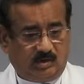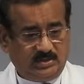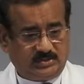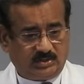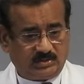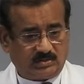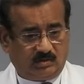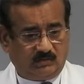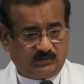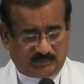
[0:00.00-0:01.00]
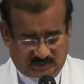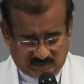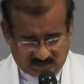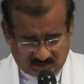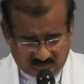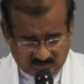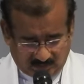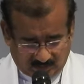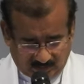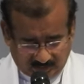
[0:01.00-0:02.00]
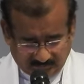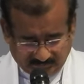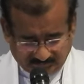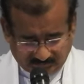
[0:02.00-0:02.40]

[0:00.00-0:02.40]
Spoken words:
conscious of the presence of God.